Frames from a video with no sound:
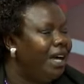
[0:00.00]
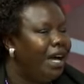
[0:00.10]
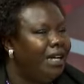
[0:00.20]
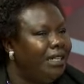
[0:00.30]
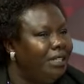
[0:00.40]

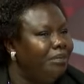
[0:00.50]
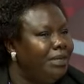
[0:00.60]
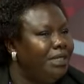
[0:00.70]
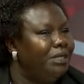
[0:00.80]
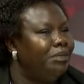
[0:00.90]
and that
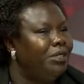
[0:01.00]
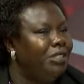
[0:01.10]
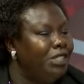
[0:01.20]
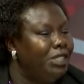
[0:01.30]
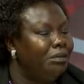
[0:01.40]
means
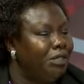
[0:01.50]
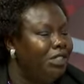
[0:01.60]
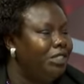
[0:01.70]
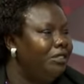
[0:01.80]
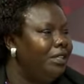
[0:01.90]
producing more
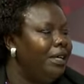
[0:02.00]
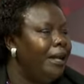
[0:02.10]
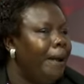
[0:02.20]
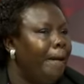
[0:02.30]
children.